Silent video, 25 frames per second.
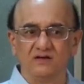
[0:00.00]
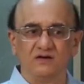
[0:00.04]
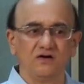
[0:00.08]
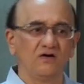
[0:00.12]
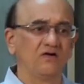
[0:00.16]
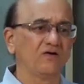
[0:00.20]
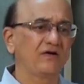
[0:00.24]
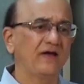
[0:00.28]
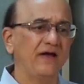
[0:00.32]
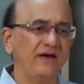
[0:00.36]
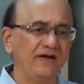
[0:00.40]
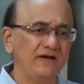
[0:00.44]

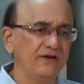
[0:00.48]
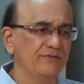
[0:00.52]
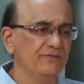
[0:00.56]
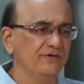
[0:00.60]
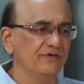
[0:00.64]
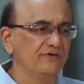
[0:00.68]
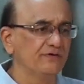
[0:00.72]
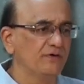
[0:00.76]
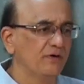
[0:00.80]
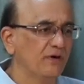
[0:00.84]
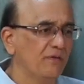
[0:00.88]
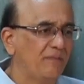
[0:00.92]
okay,
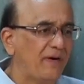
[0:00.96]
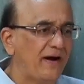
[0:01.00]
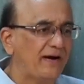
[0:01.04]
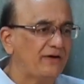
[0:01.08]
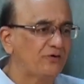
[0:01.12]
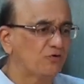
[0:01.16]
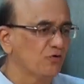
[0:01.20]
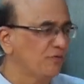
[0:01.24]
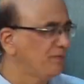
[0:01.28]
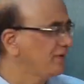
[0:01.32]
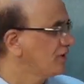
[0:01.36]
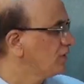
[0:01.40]
divisible by
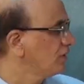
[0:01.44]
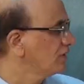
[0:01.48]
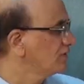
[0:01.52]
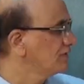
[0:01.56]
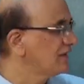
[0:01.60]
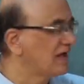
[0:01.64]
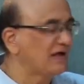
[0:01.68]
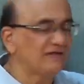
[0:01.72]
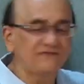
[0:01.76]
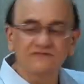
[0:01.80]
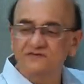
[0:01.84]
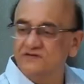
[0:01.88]
2 because
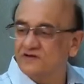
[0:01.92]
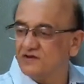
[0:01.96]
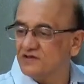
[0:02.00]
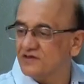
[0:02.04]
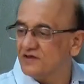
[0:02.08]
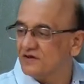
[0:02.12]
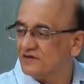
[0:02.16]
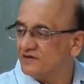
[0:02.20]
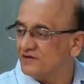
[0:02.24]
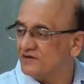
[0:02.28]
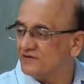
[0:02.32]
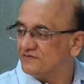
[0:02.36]
last
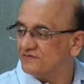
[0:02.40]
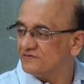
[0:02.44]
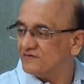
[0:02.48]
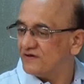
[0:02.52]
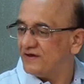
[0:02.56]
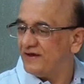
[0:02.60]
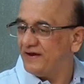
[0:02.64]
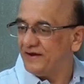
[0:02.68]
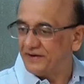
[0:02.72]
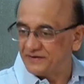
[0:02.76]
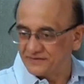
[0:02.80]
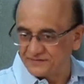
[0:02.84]
digit is
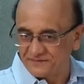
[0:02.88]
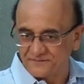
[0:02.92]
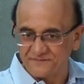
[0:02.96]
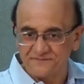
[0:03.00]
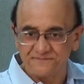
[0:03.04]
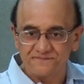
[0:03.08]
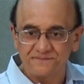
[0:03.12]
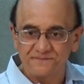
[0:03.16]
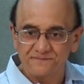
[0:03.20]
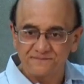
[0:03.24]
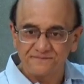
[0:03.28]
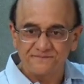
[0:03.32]
8
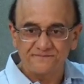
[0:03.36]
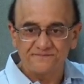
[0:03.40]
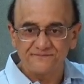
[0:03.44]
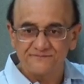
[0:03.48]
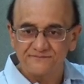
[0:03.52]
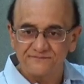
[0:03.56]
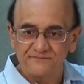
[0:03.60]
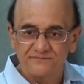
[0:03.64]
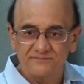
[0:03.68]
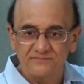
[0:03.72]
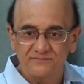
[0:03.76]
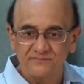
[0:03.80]

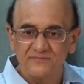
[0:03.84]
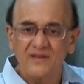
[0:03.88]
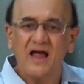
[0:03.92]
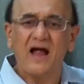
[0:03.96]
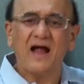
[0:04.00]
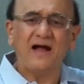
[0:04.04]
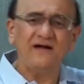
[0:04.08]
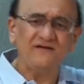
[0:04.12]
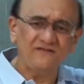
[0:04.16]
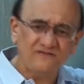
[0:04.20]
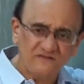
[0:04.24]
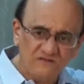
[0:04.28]

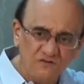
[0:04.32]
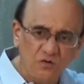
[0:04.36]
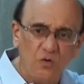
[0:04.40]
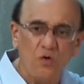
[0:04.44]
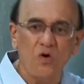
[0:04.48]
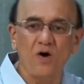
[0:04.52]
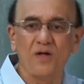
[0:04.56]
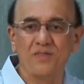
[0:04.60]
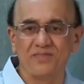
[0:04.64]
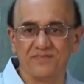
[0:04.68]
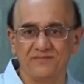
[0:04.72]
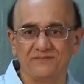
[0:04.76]
and so
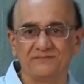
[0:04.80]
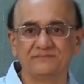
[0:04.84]
on,